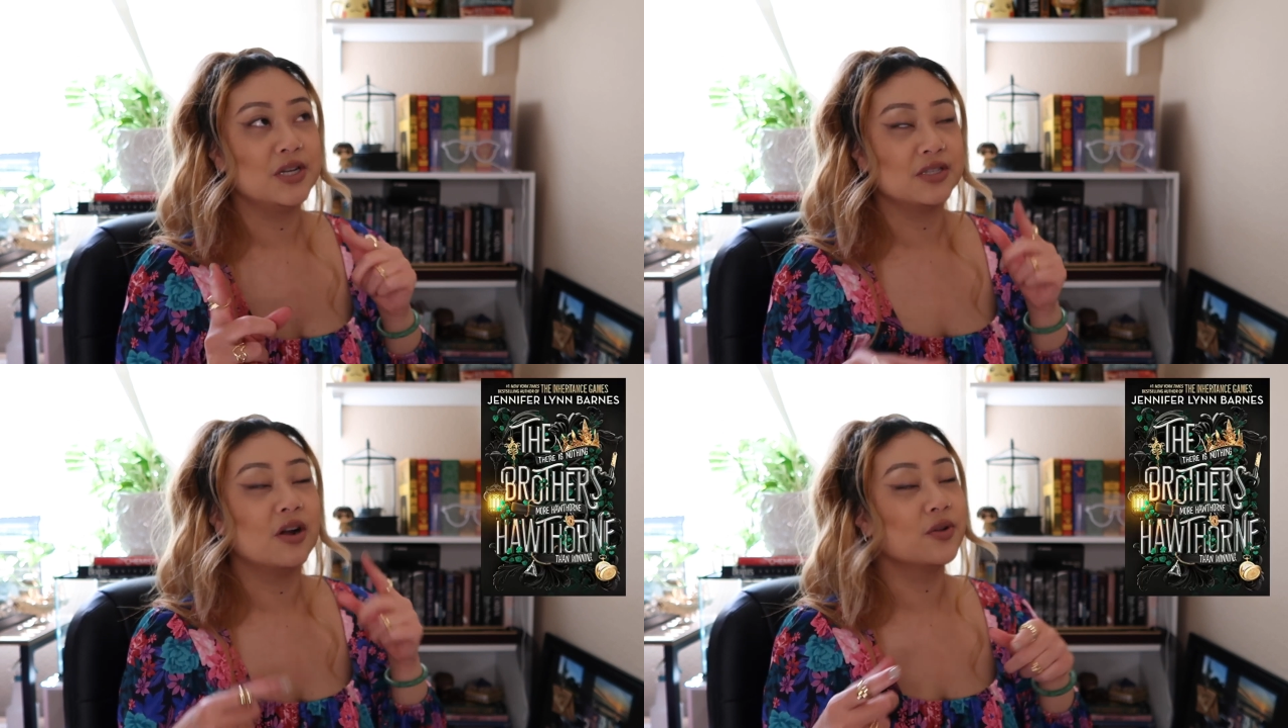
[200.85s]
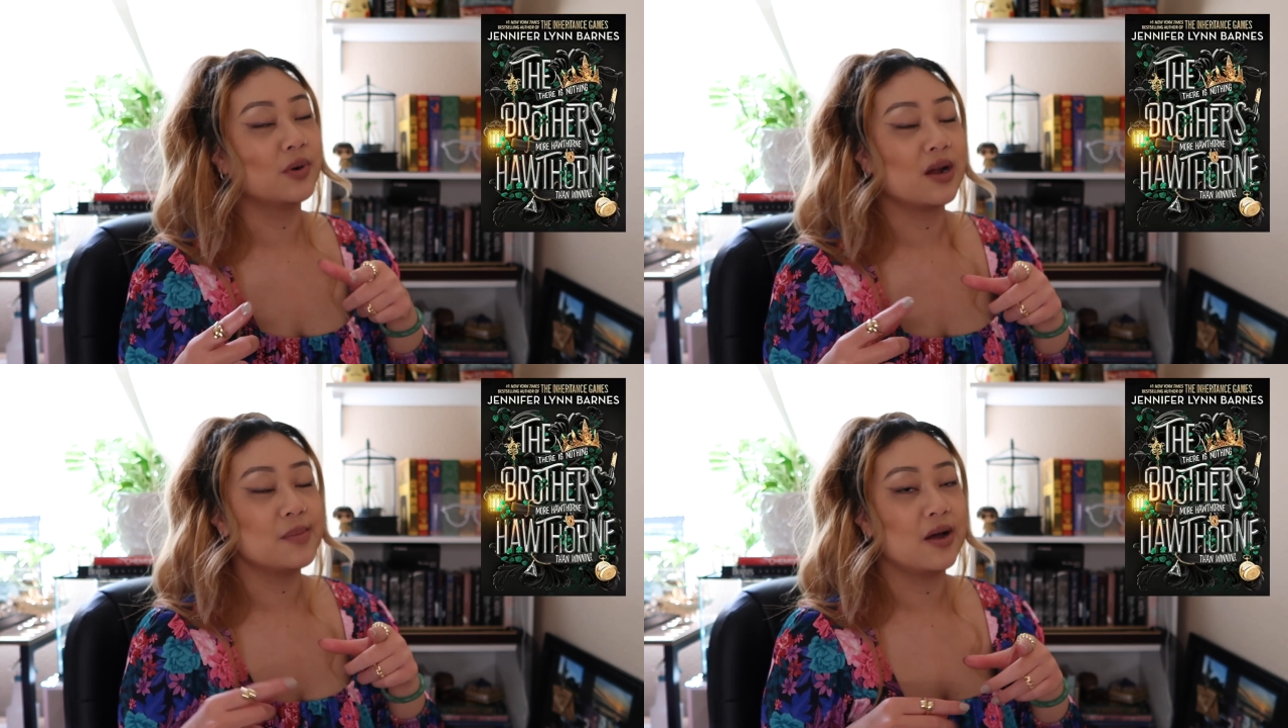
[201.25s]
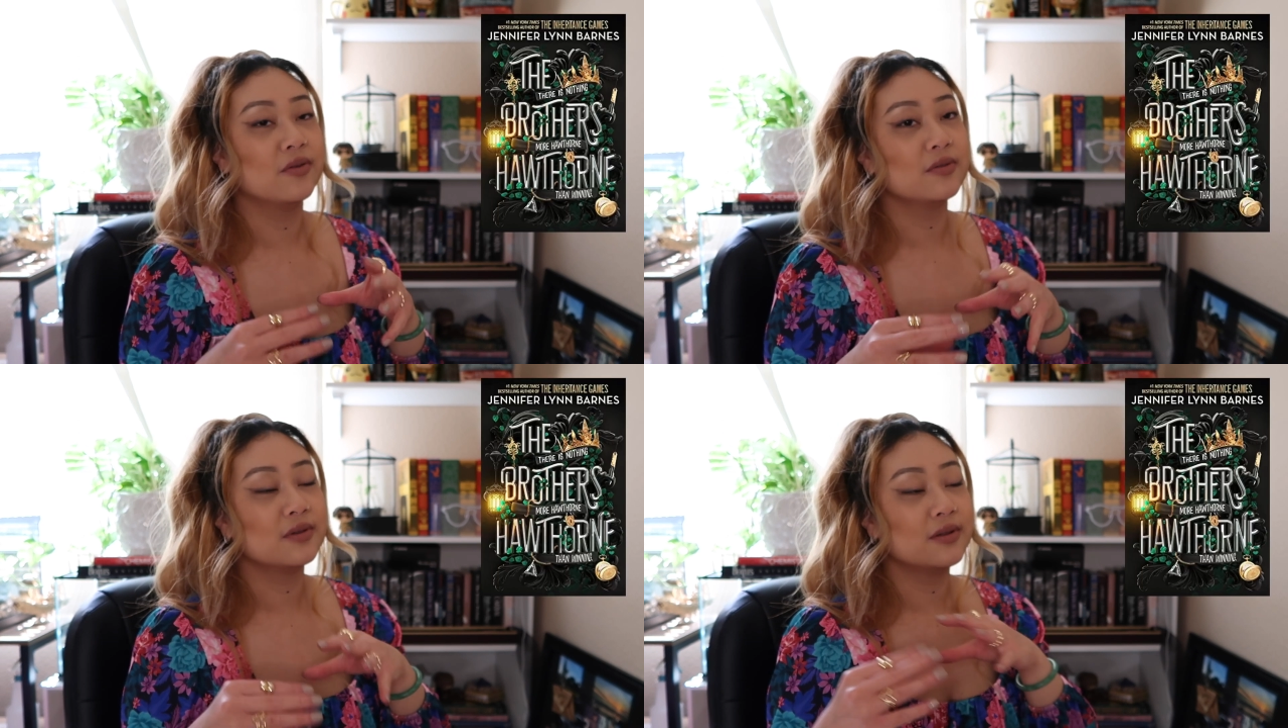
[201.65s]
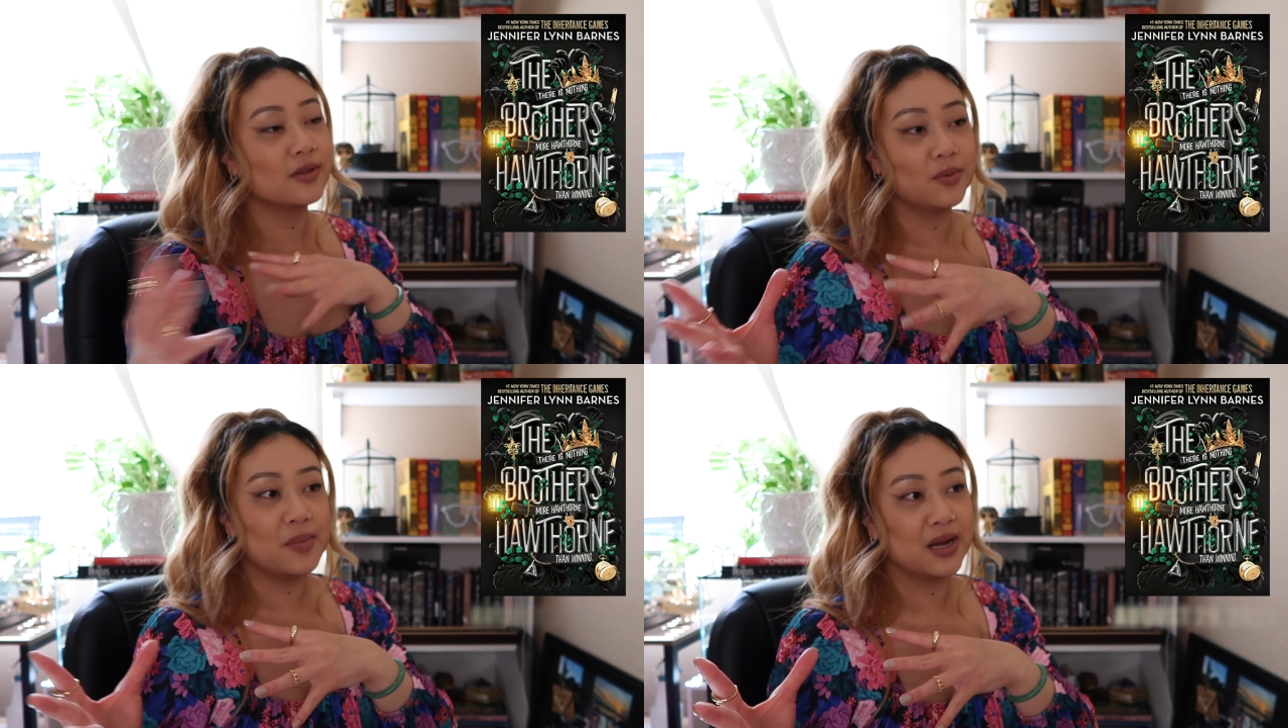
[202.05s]
She has her other one coming out
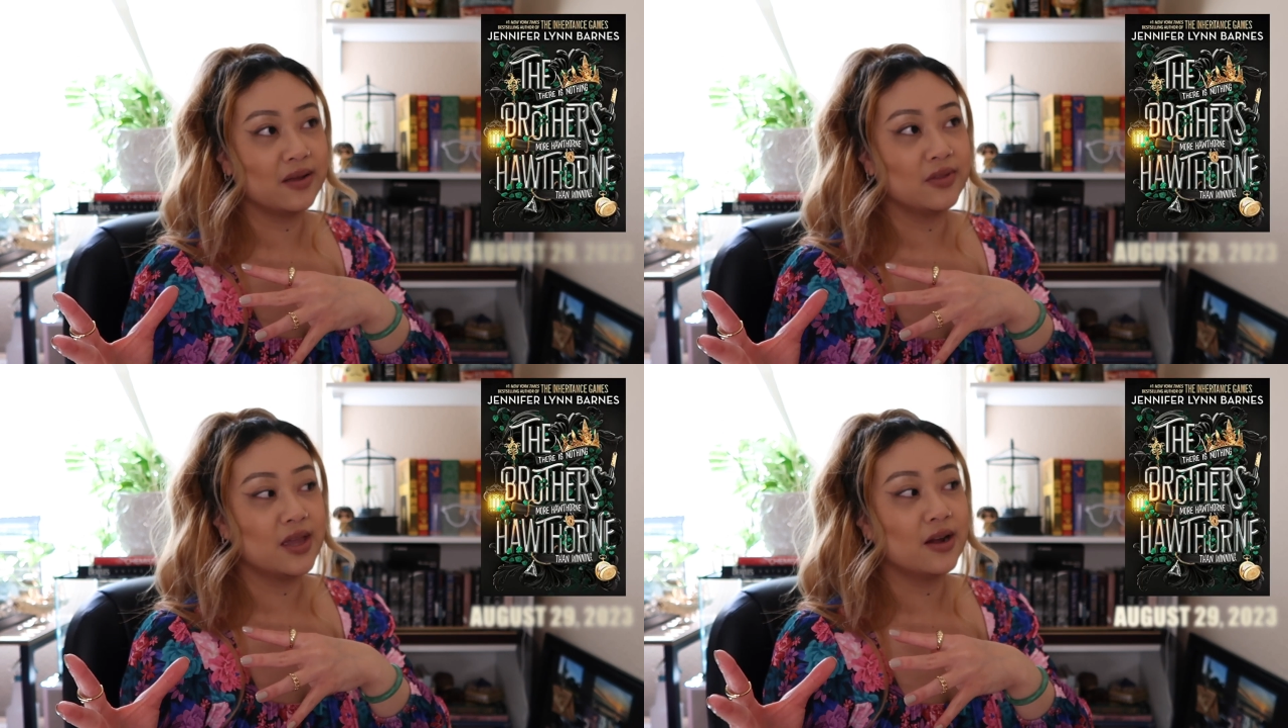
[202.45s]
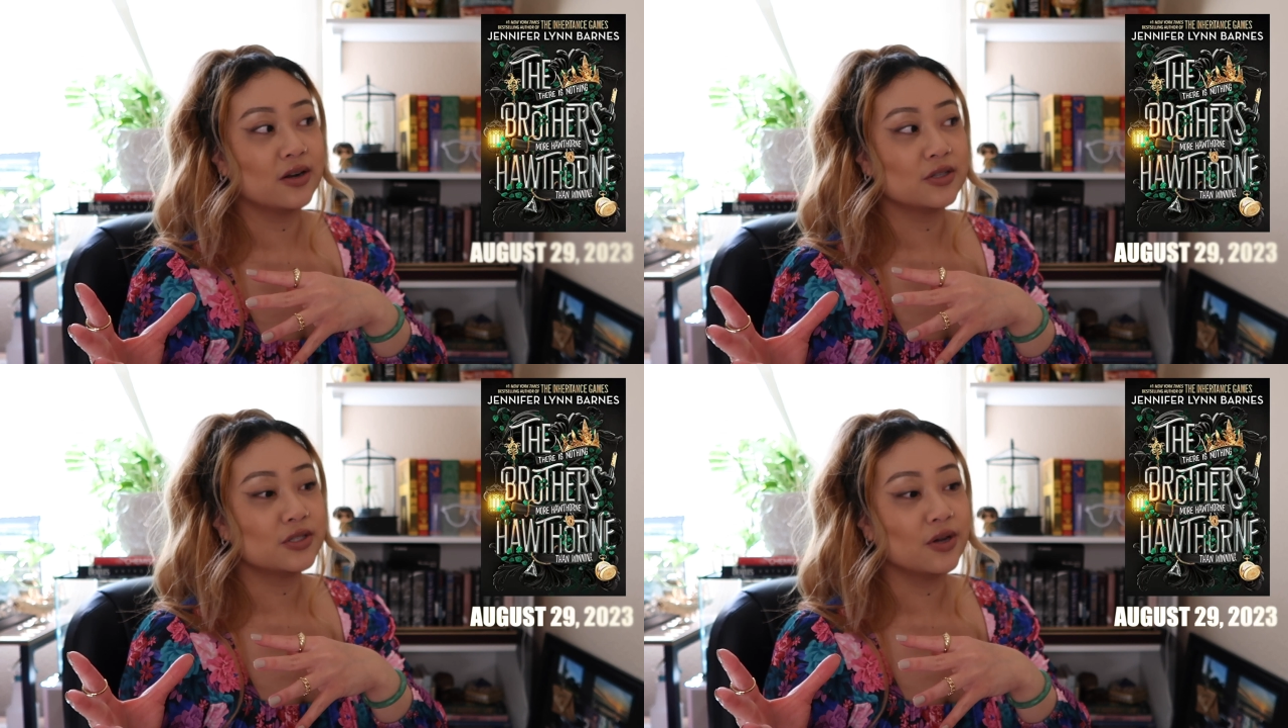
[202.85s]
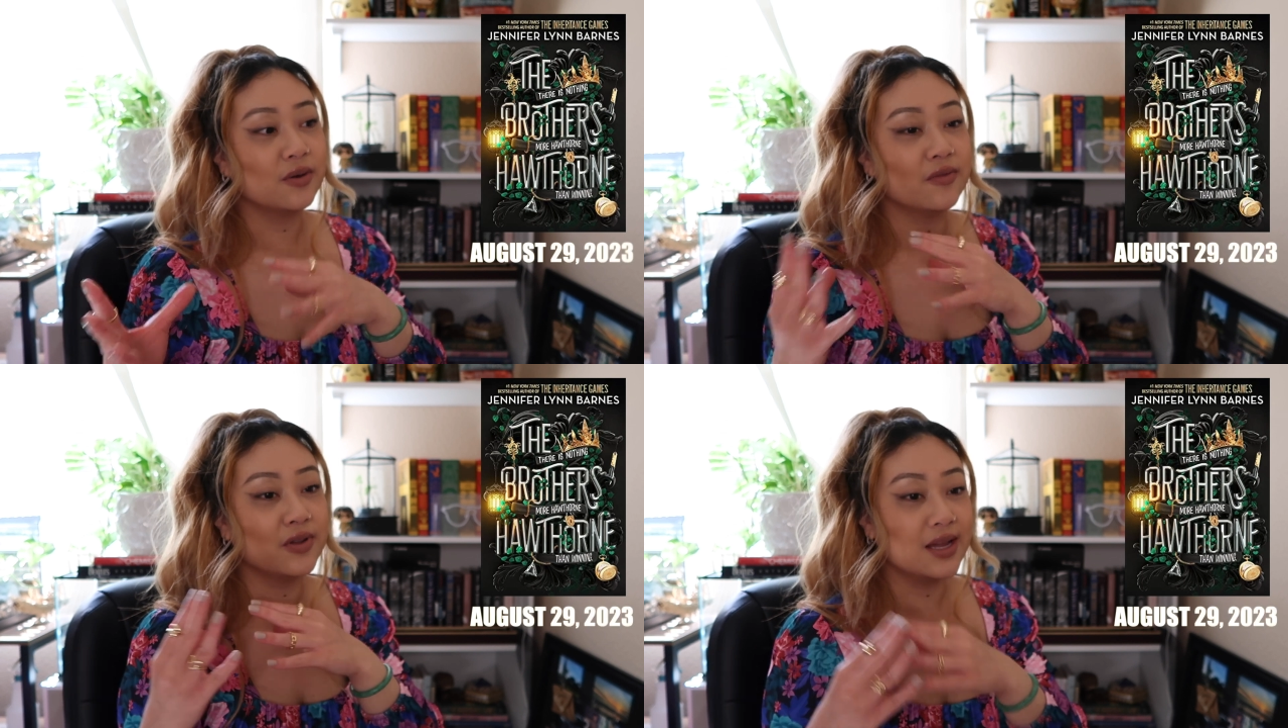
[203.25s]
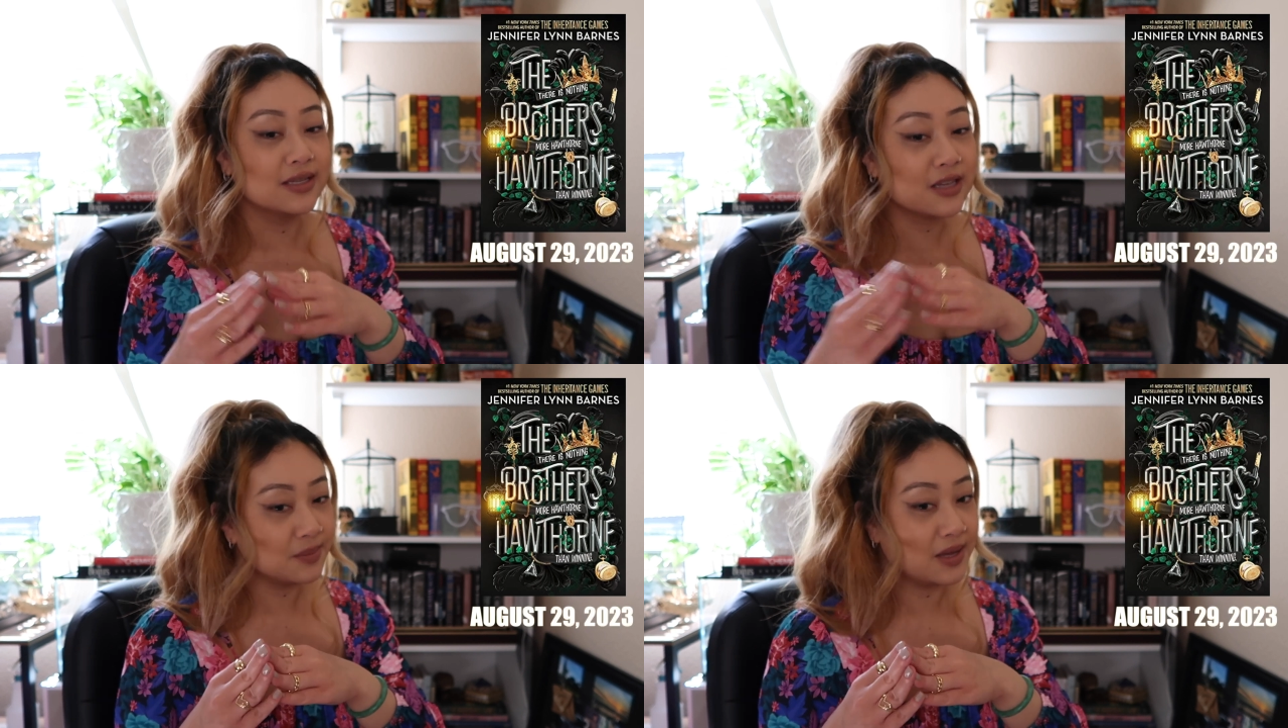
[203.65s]
the remaining of the year, so if it
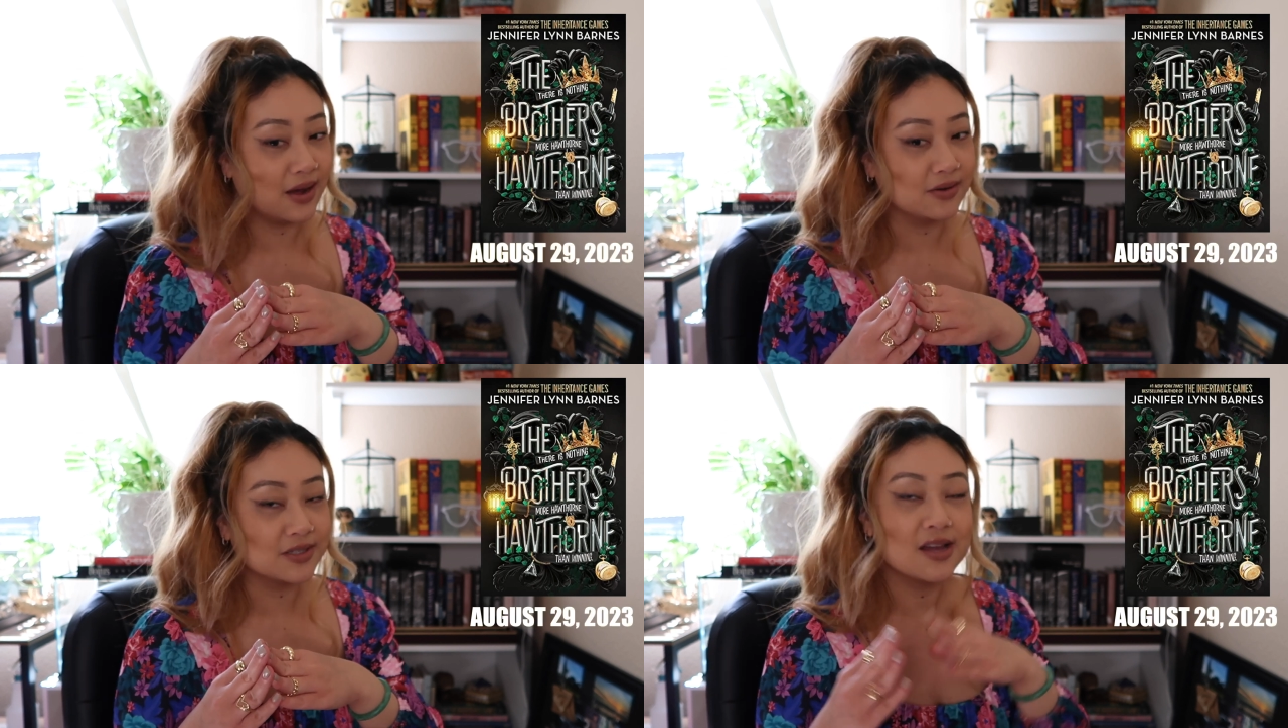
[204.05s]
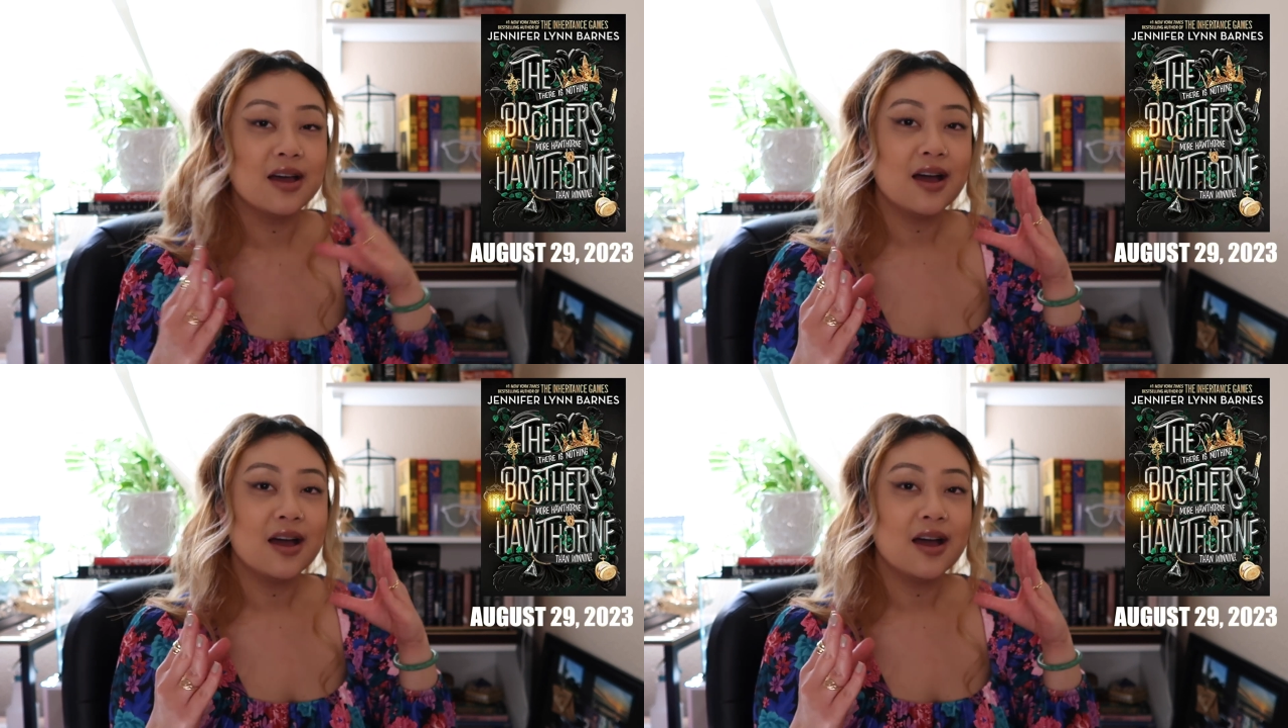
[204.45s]
is coming out,